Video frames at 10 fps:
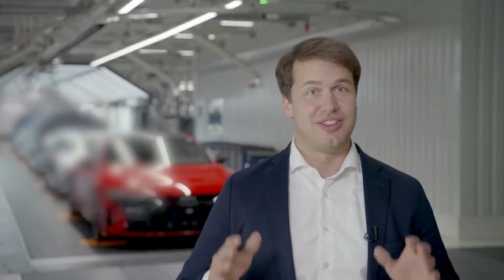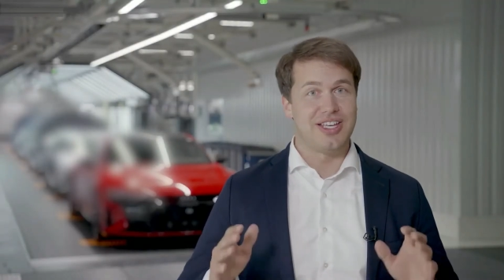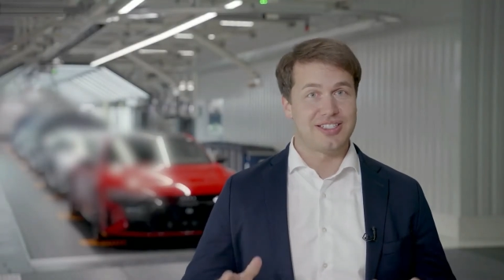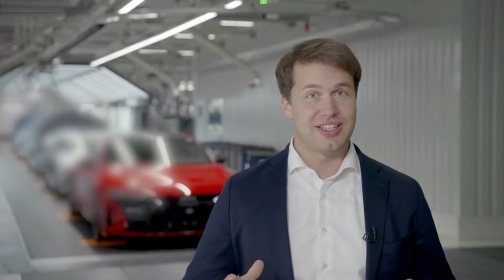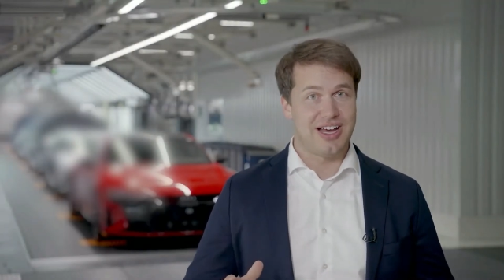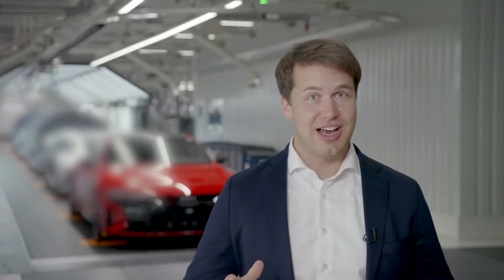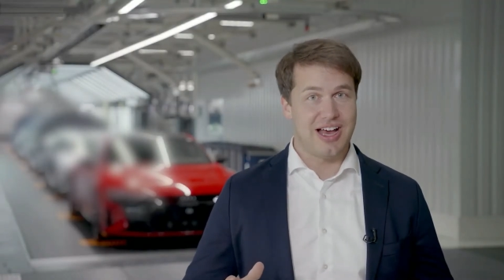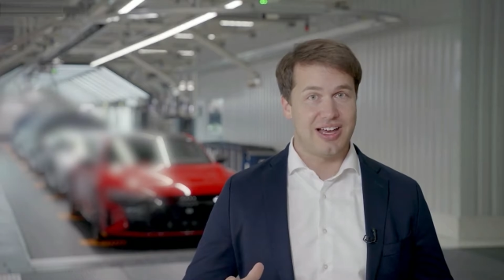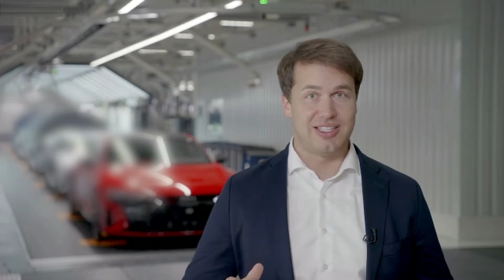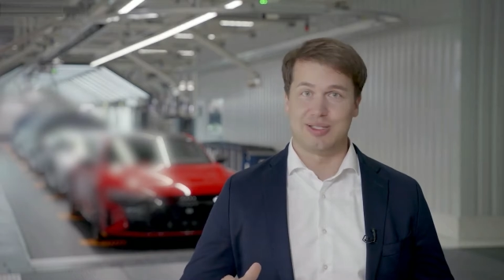this
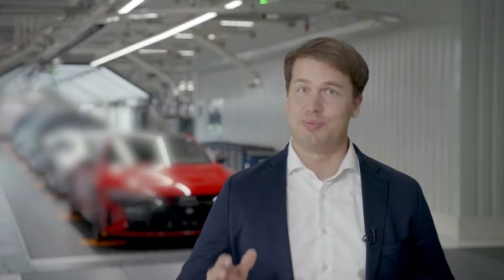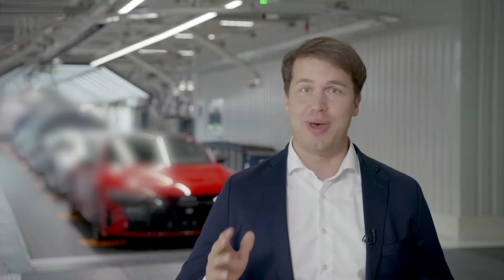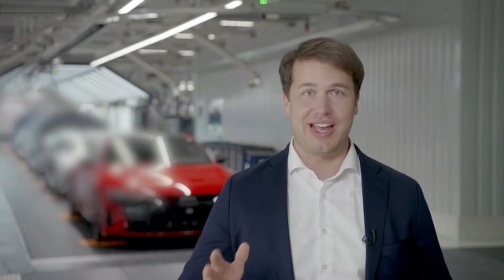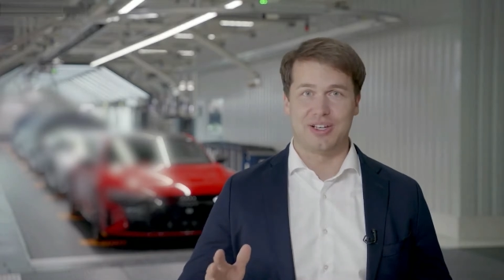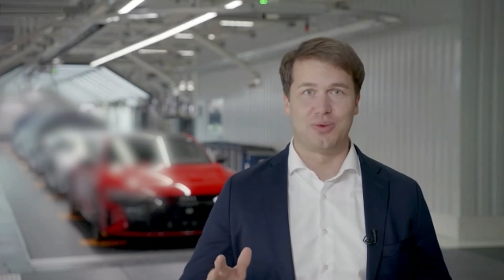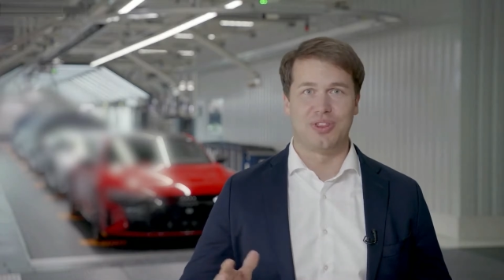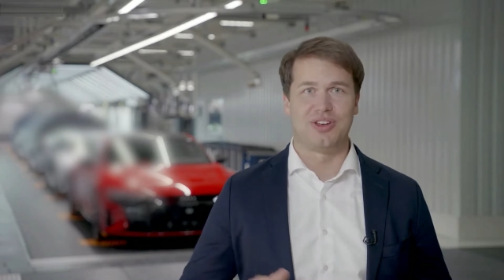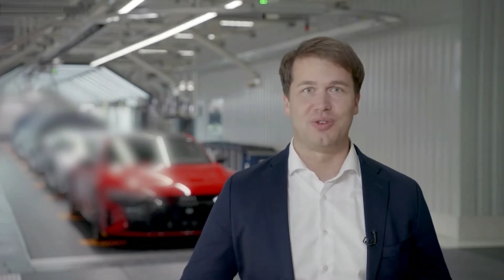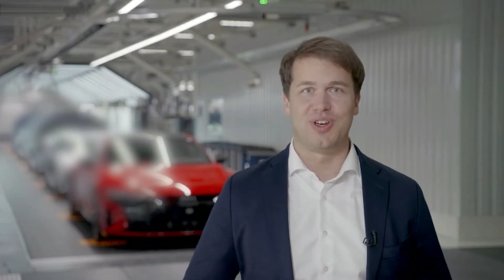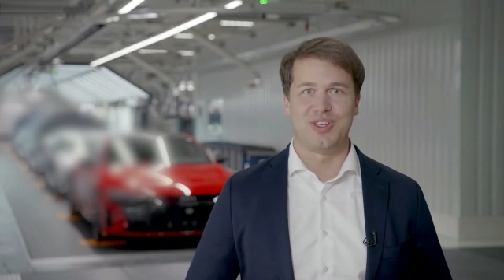car is packed with
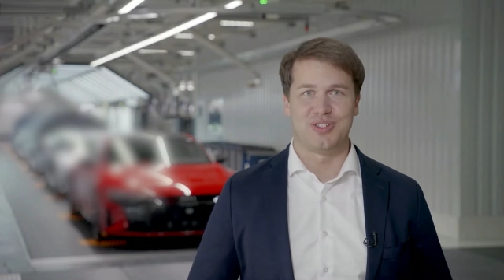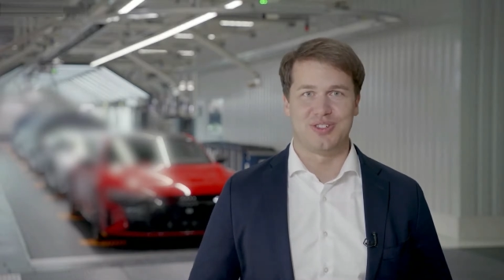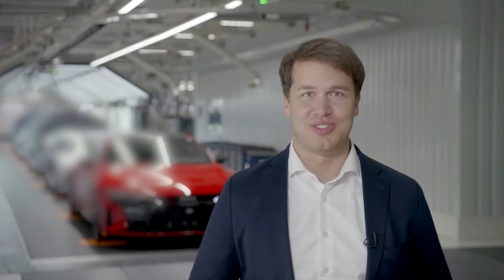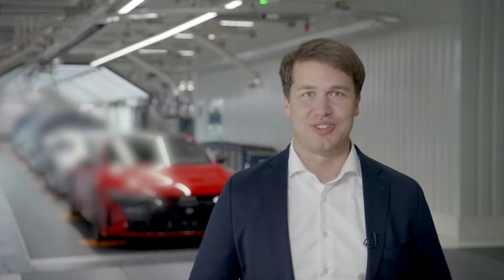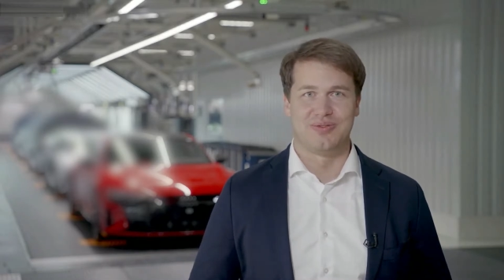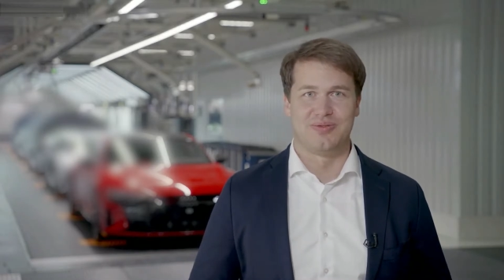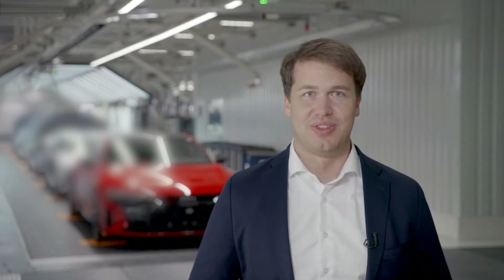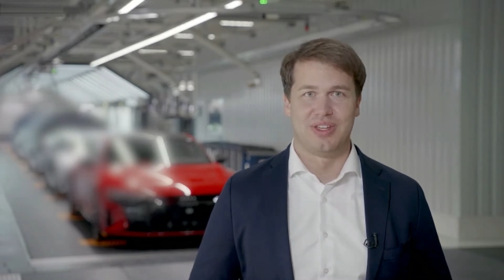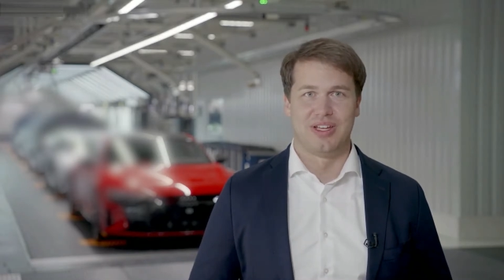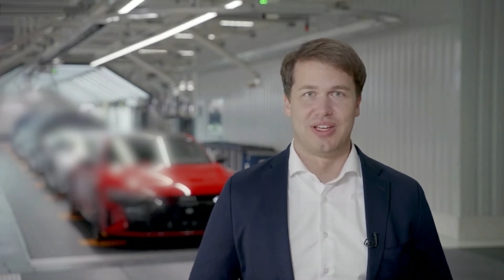innovations.
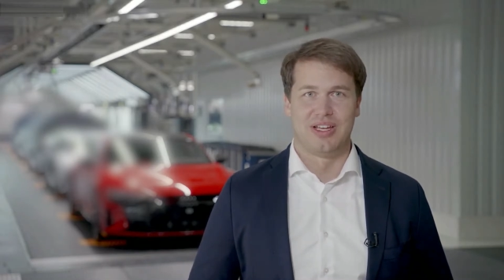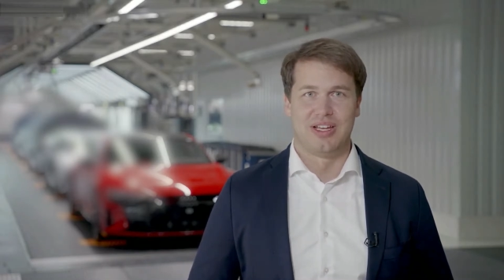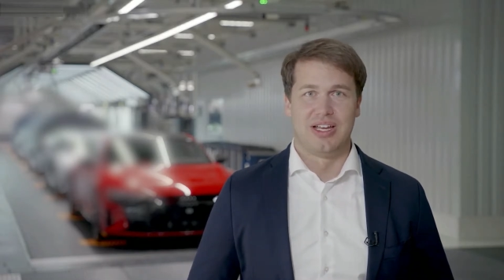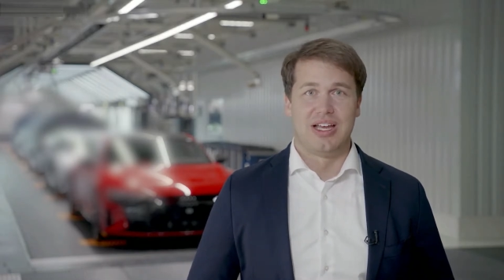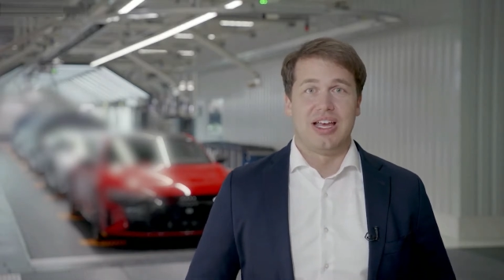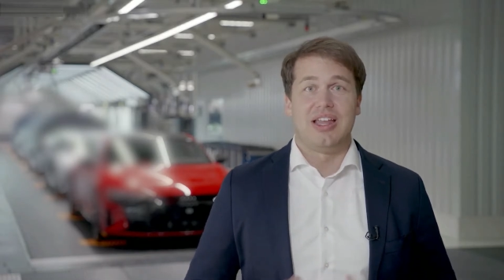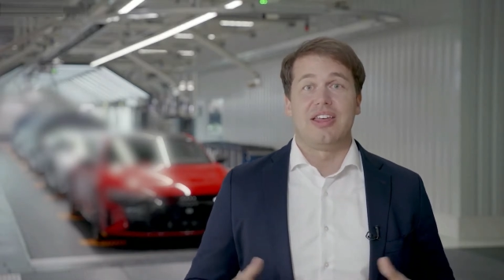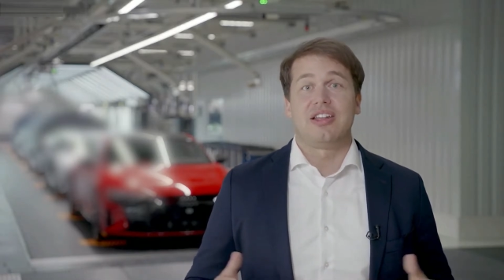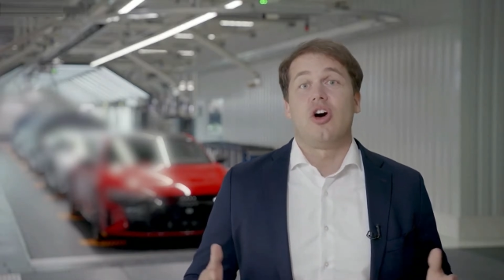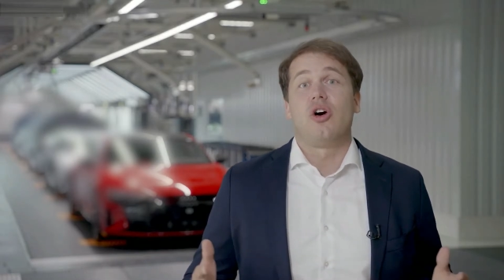And
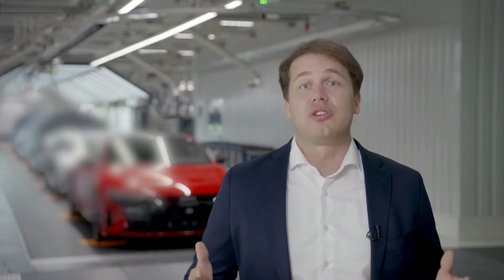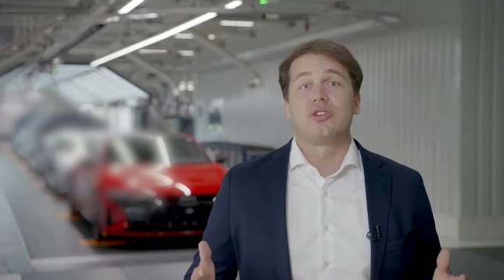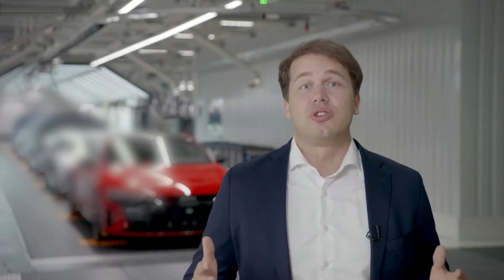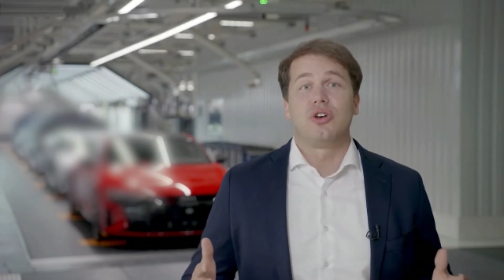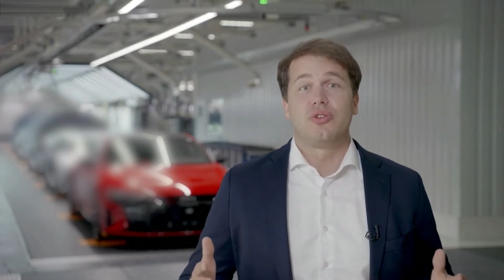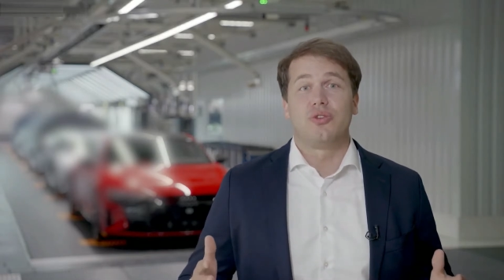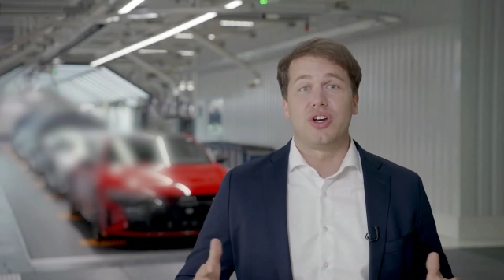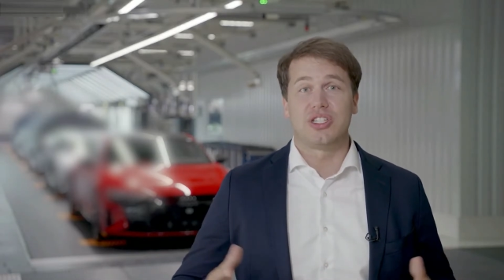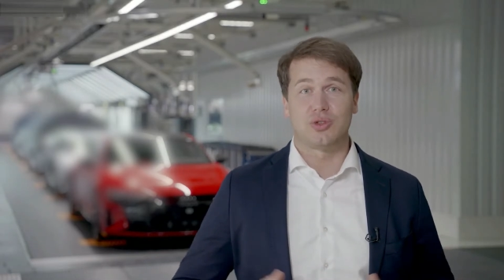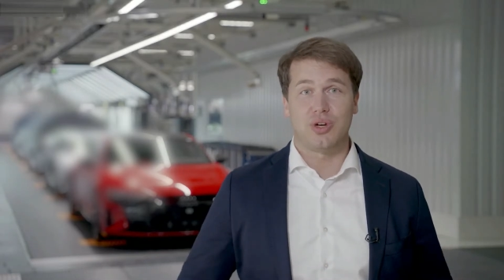that also goes for its